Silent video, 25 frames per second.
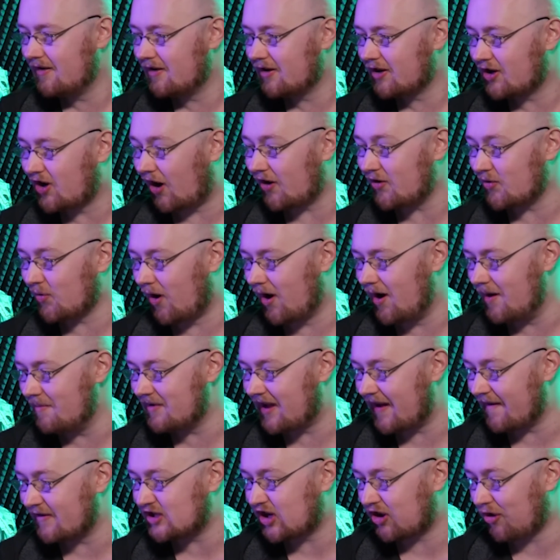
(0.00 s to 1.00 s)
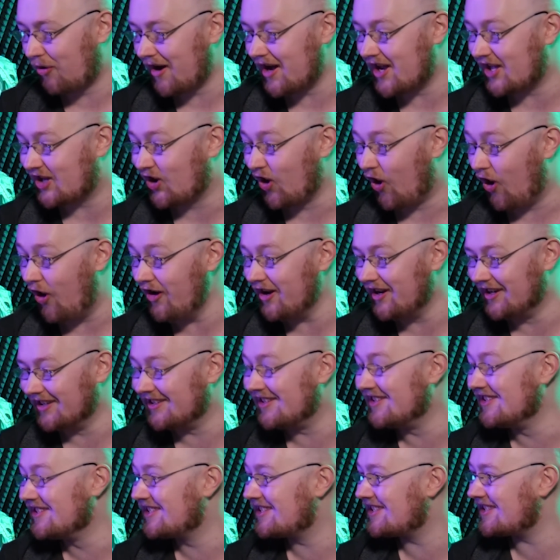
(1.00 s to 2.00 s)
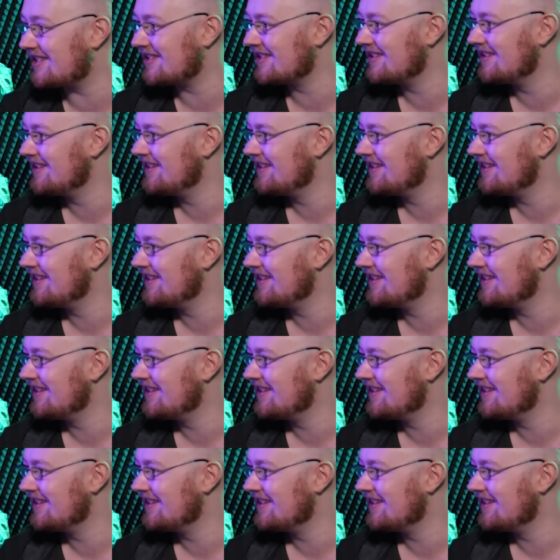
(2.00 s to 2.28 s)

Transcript: Codworm gives three coins.